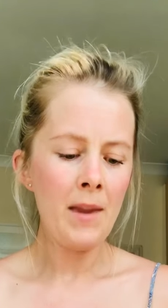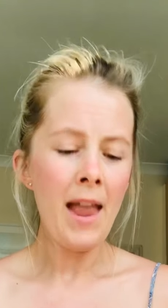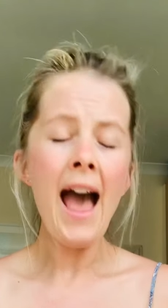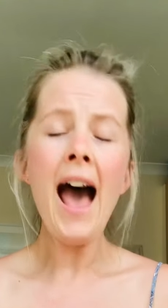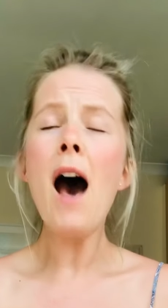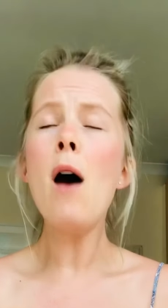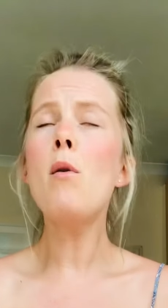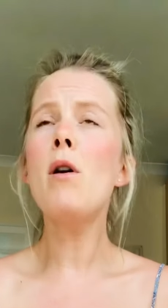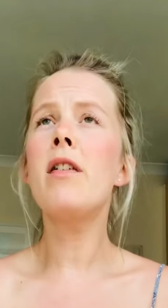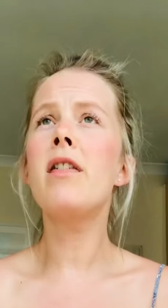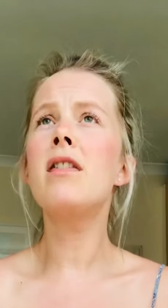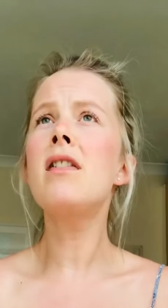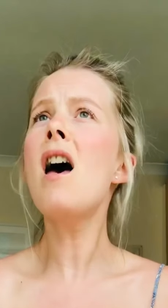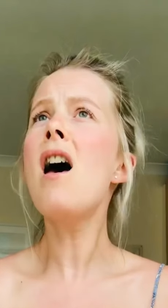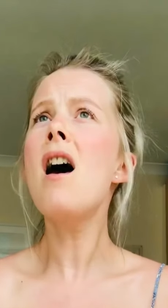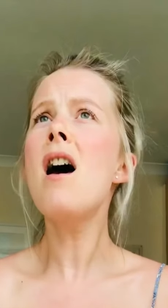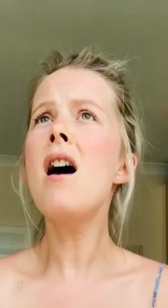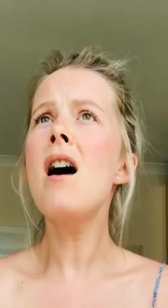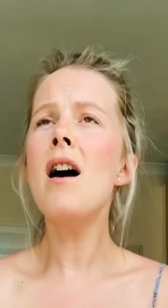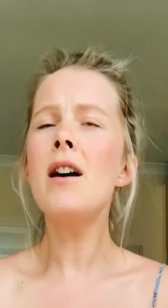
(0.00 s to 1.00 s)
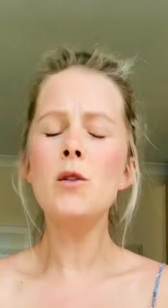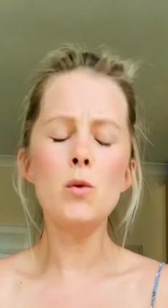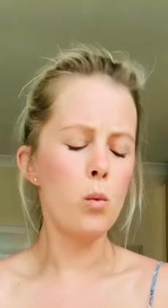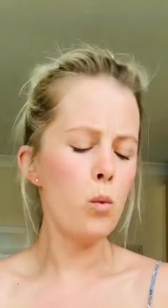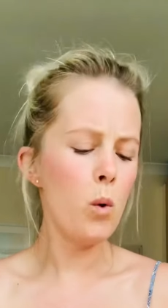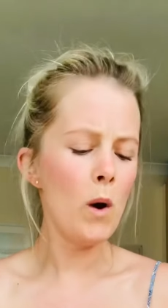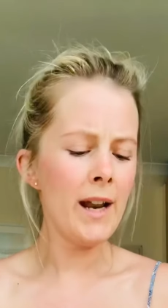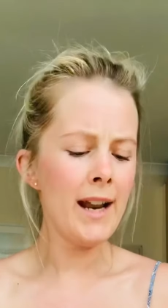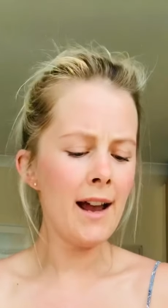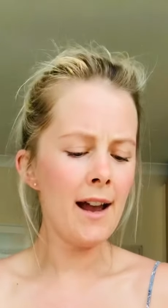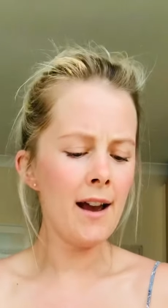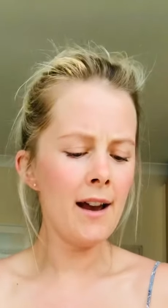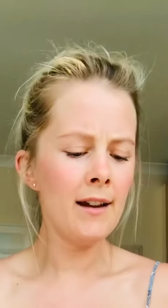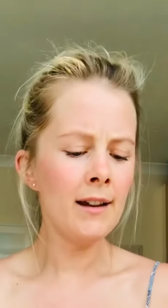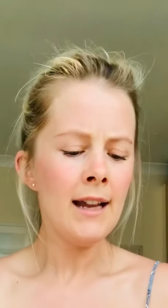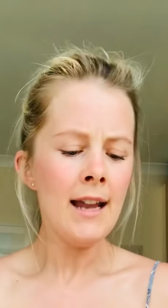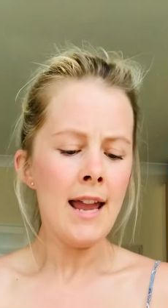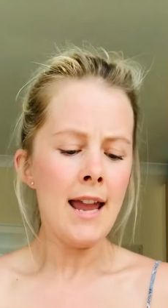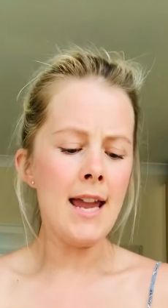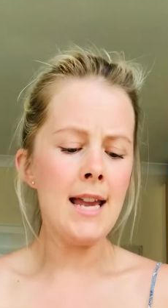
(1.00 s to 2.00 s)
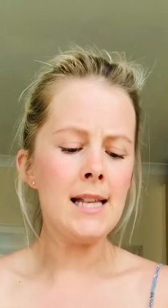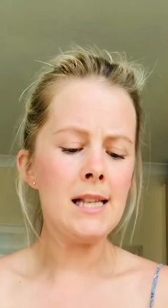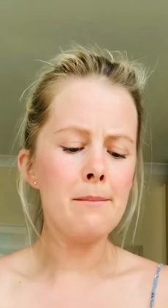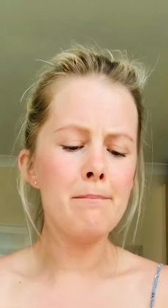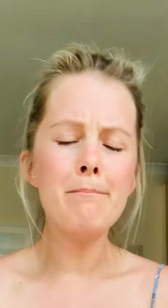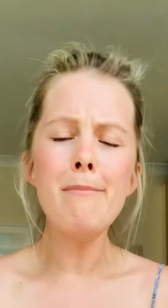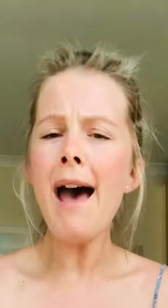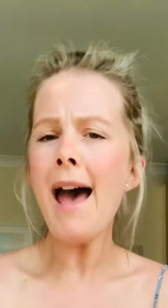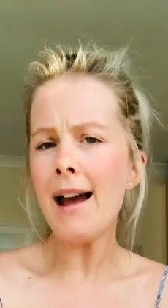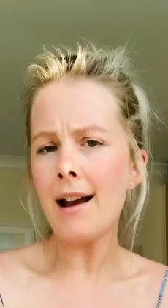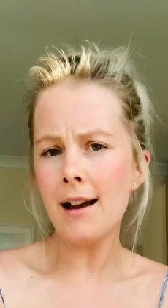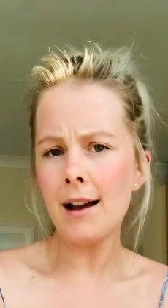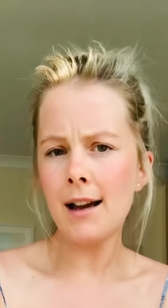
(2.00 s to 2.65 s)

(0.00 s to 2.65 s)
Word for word: Our third winner is Matt